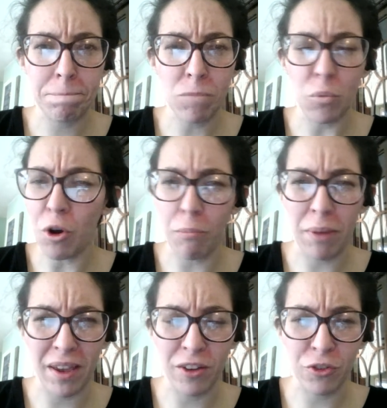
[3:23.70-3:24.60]
we don't
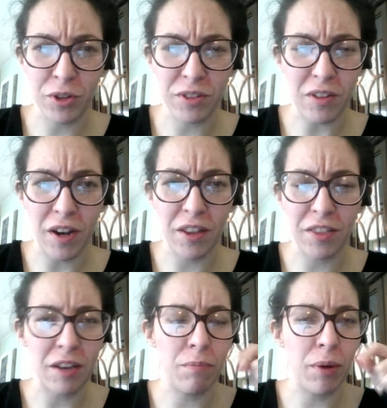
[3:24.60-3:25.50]
pay interest on
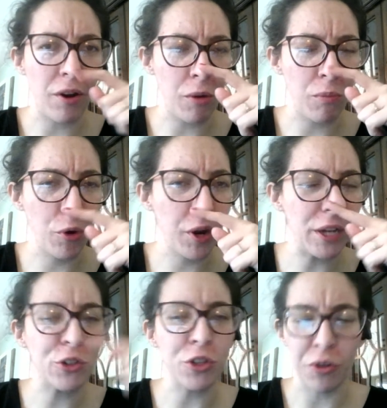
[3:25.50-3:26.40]
anything but our
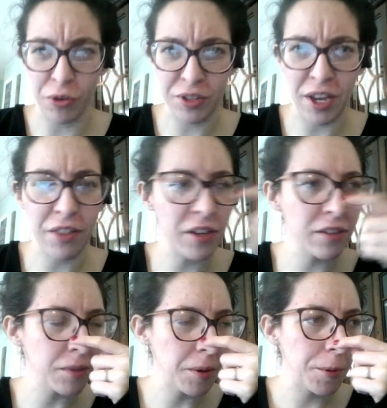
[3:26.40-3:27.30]
mortgage, those kind of things.